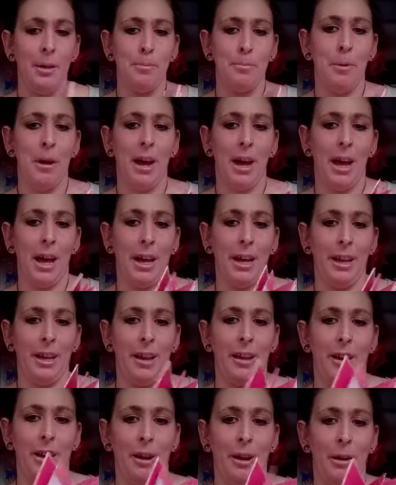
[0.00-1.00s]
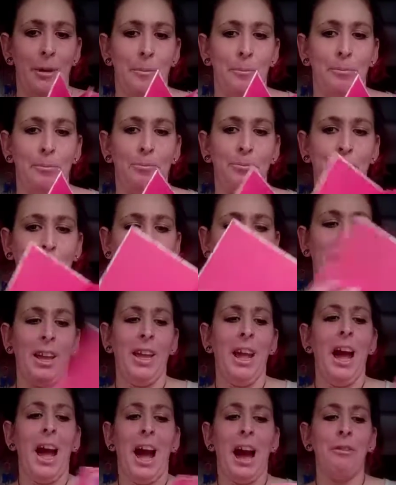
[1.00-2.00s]
But
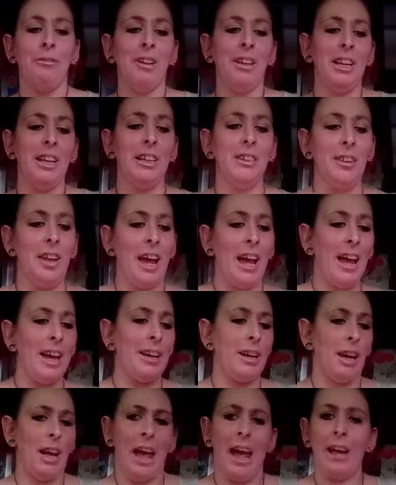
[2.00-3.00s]
I really like,